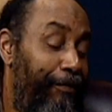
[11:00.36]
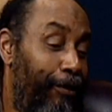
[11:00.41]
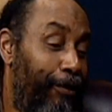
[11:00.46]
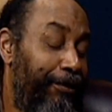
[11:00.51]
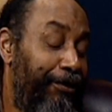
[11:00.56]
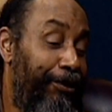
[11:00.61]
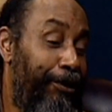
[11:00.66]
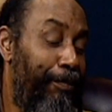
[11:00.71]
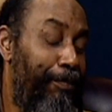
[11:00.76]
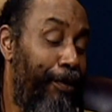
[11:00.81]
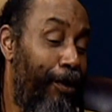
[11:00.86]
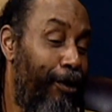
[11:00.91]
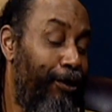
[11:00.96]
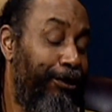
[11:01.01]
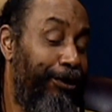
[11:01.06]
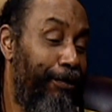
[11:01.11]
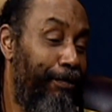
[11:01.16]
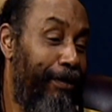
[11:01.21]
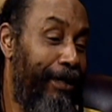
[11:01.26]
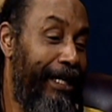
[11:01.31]
for
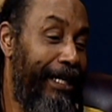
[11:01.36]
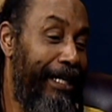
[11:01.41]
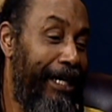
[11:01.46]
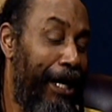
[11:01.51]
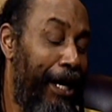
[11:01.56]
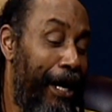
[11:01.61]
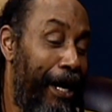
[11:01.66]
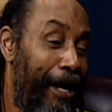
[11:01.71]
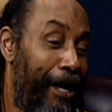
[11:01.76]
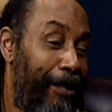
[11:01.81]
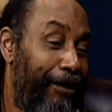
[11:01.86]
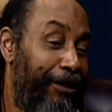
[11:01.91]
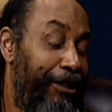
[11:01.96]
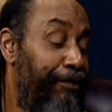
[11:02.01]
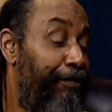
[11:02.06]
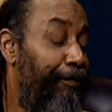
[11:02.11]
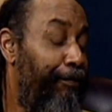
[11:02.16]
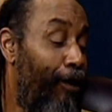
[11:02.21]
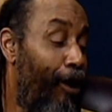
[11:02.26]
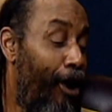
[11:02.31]
supposedly
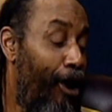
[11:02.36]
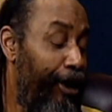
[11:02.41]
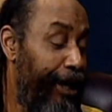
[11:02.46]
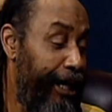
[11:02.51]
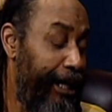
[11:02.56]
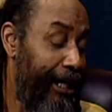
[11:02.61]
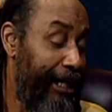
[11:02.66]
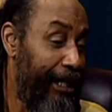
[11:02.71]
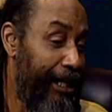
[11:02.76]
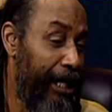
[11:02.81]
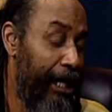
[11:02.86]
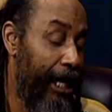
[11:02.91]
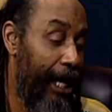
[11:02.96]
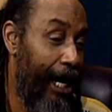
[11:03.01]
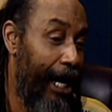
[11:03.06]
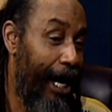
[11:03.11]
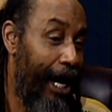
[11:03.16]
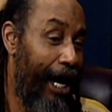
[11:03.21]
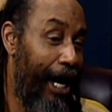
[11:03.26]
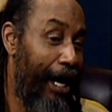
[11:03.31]
defrauding
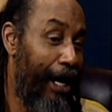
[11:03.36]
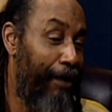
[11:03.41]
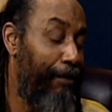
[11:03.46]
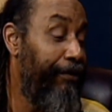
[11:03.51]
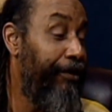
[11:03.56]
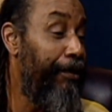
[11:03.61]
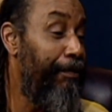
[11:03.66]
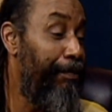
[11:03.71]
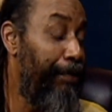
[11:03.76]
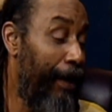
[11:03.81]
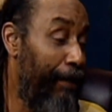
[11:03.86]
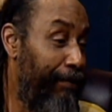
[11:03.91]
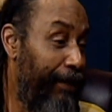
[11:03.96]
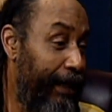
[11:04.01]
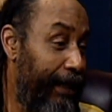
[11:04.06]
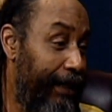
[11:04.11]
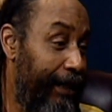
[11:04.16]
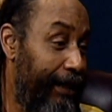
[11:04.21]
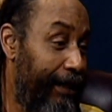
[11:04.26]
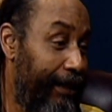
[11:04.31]
the
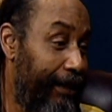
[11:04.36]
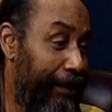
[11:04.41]
public.